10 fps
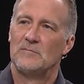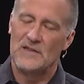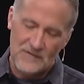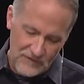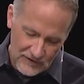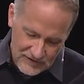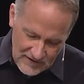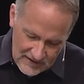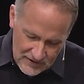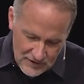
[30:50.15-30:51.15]
But the first
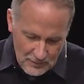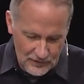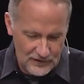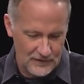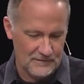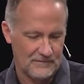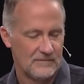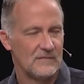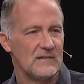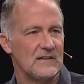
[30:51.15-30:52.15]
thing that you will do
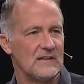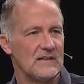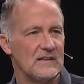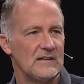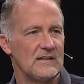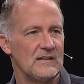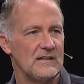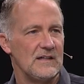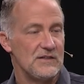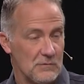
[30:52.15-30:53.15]

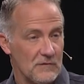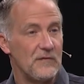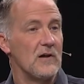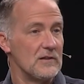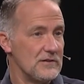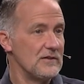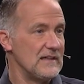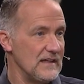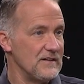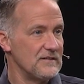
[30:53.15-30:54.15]
is you will fall on your
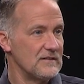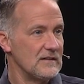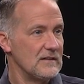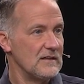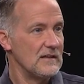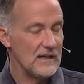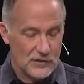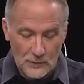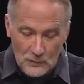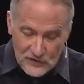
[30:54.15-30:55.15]
knees and
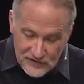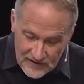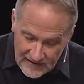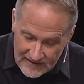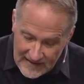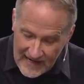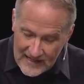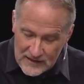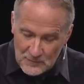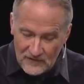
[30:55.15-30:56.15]
you will sing the
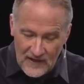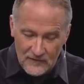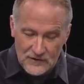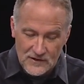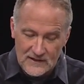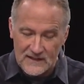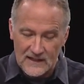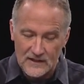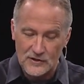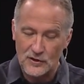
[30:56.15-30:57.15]
anthem of heaven to the
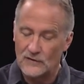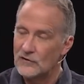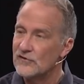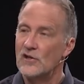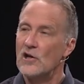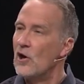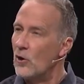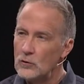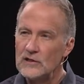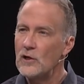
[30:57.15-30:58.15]
King of the universe
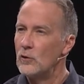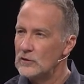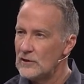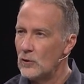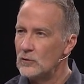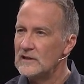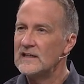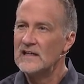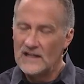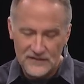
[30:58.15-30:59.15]
Holy, holy,
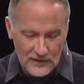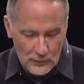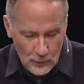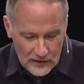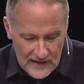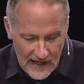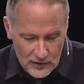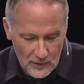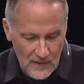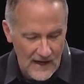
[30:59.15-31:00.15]
holy is the Lord God
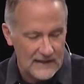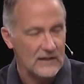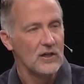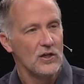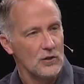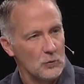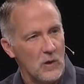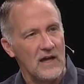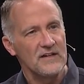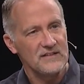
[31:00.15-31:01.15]
Almighty, who
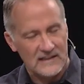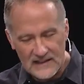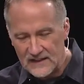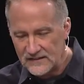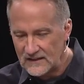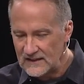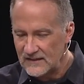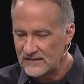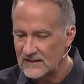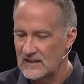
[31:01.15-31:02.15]
was and is and
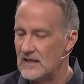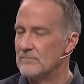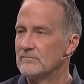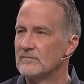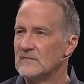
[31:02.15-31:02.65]
is to come.